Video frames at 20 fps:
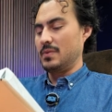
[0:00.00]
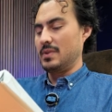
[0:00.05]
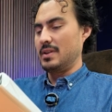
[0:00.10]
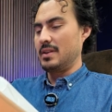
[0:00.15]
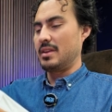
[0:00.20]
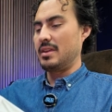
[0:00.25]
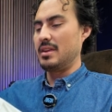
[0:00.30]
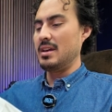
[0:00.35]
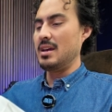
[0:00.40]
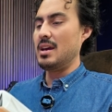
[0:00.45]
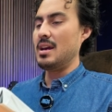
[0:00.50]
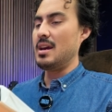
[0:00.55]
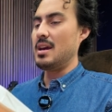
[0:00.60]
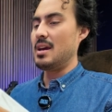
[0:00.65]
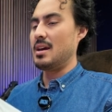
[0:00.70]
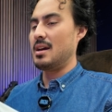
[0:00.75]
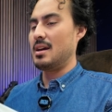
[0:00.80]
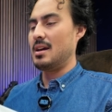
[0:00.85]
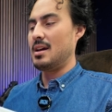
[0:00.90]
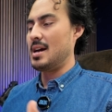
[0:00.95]
with the
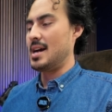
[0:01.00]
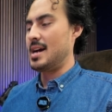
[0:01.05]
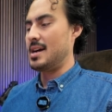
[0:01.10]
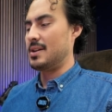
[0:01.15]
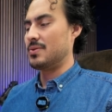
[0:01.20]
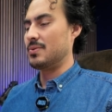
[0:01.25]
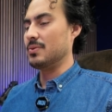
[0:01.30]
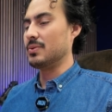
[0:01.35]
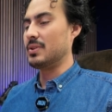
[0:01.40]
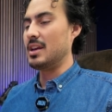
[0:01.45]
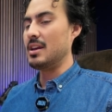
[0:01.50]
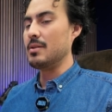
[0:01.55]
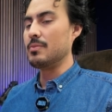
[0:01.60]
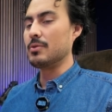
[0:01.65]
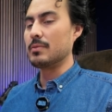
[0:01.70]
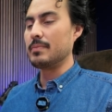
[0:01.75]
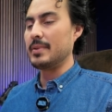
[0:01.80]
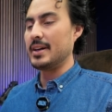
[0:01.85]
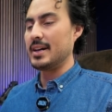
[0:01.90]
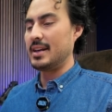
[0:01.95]
actual
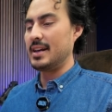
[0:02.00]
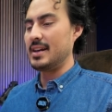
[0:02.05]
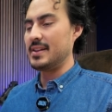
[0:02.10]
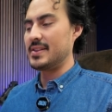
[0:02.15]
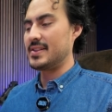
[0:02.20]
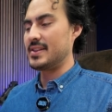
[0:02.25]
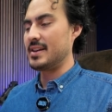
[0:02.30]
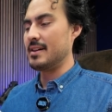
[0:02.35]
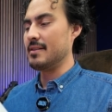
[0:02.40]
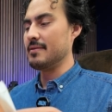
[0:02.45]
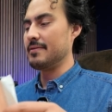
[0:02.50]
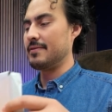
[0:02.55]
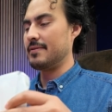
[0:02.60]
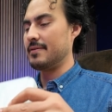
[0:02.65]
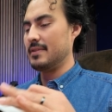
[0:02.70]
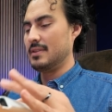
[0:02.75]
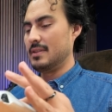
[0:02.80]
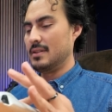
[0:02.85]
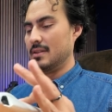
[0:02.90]
keyboard body itself.